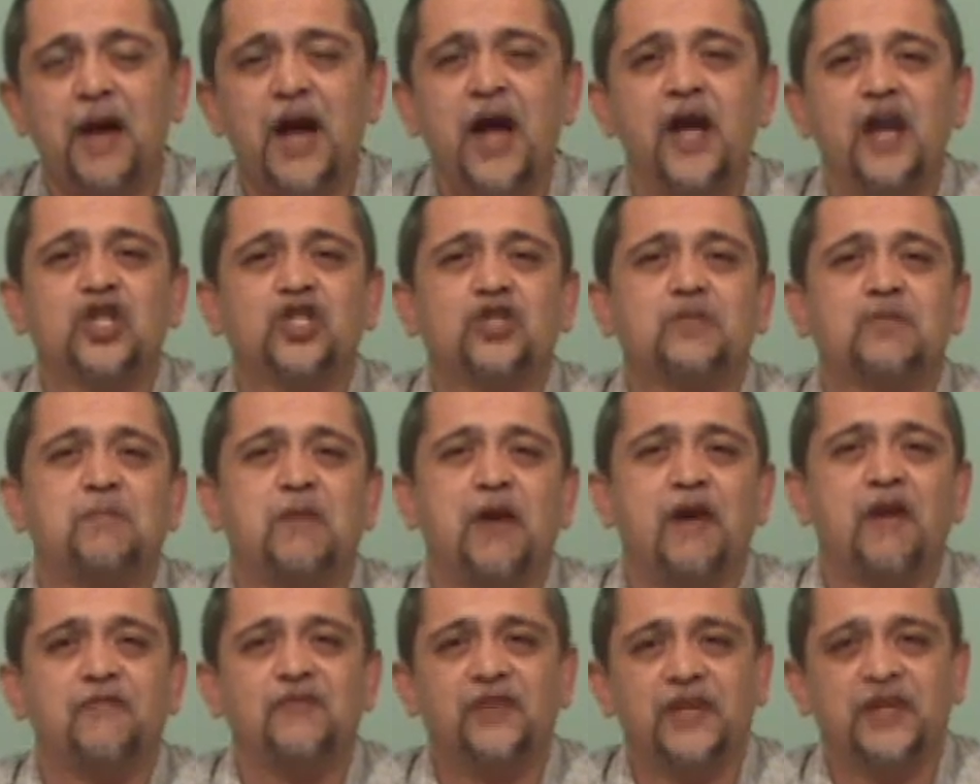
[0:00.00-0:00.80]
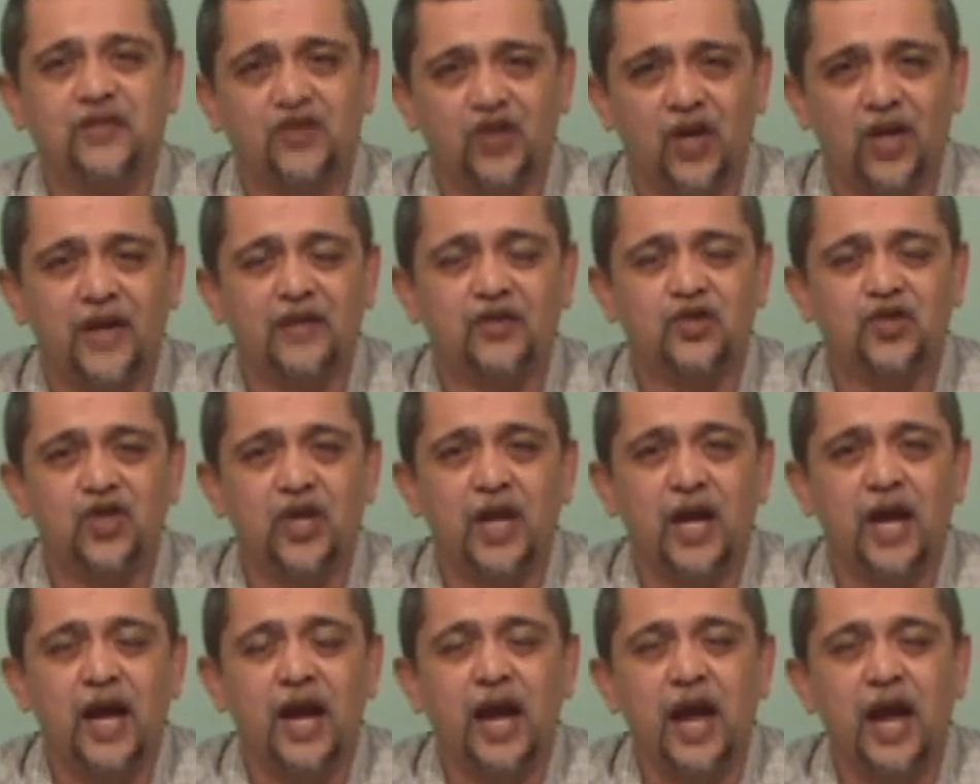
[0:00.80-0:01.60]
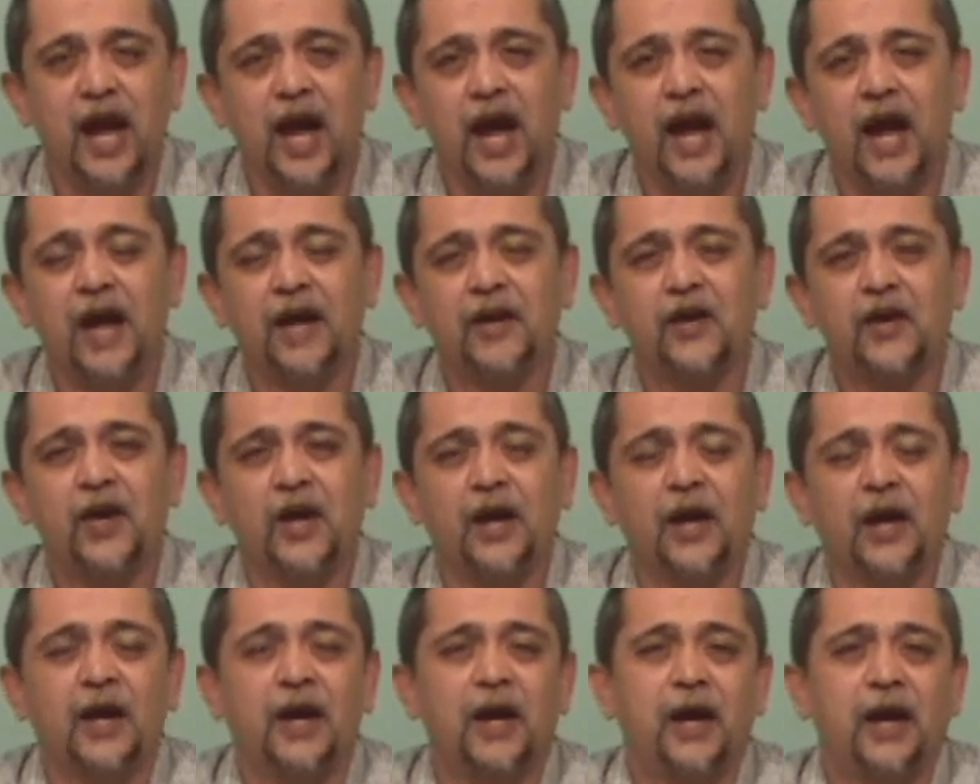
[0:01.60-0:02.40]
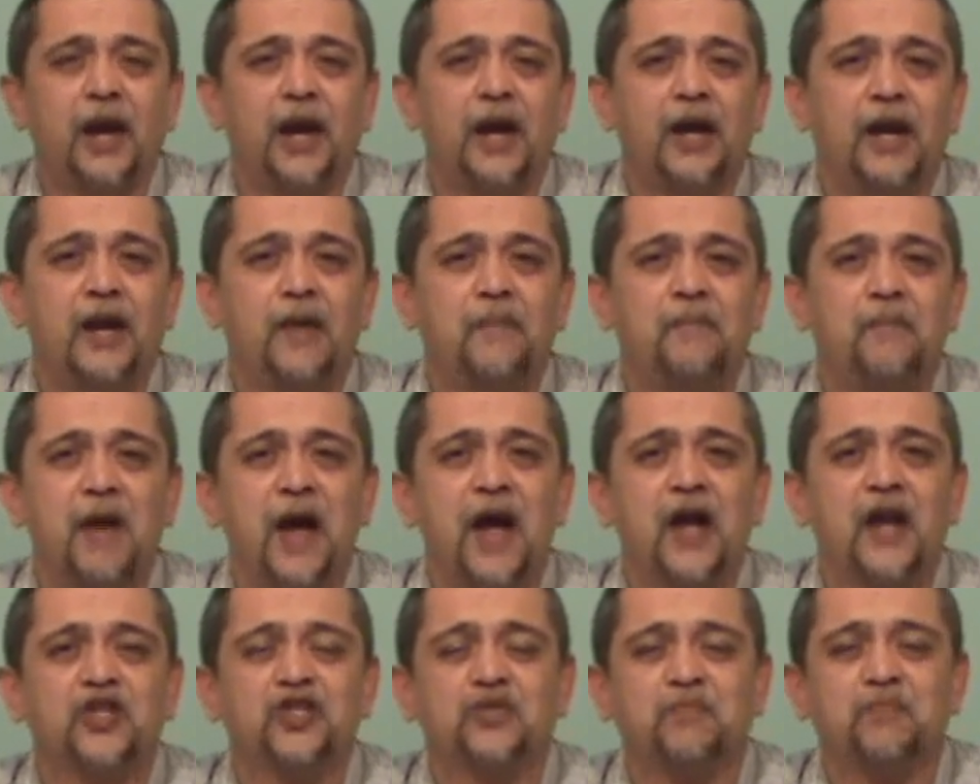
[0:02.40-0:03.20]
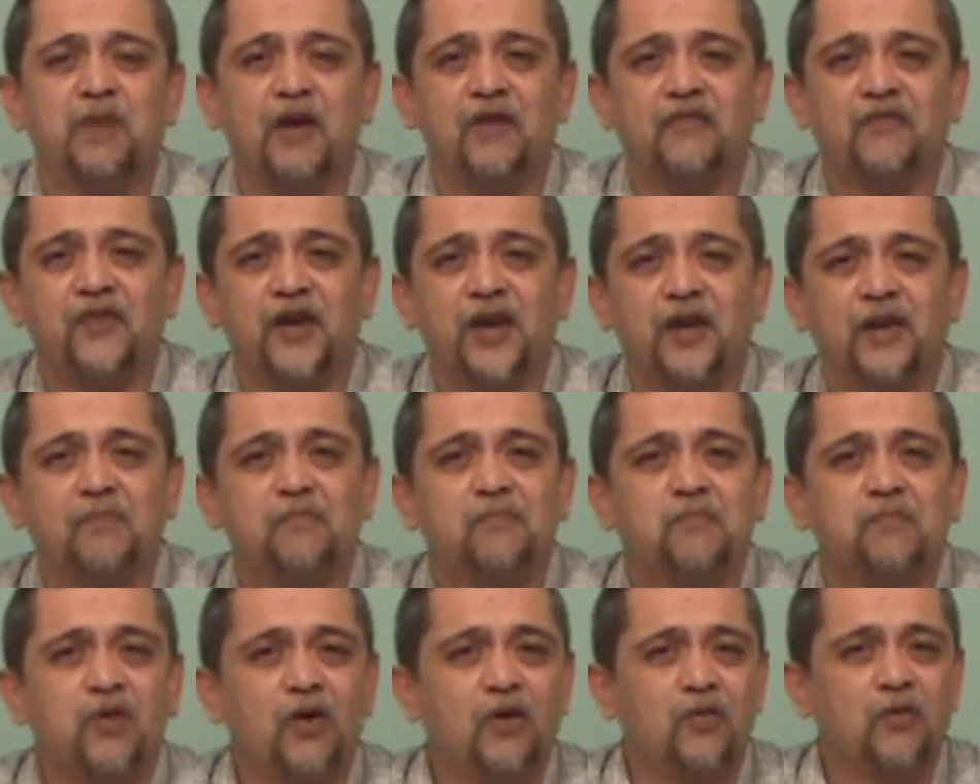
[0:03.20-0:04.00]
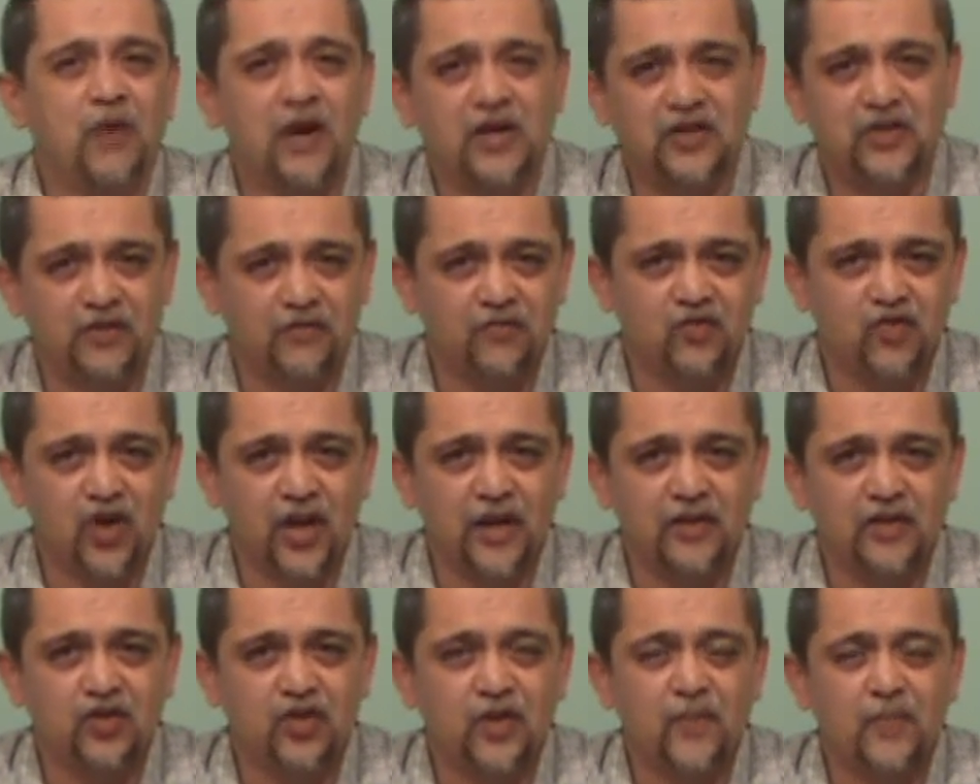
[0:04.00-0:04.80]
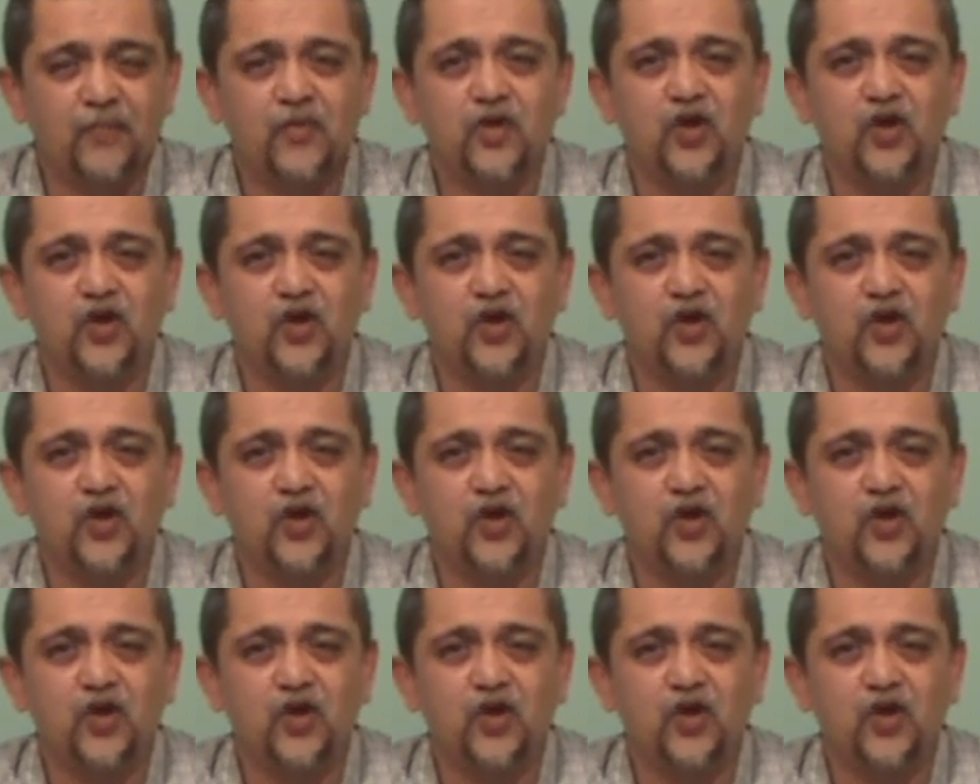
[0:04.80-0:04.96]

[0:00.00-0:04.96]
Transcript: past perfect tense, and the past perfect progressive tense.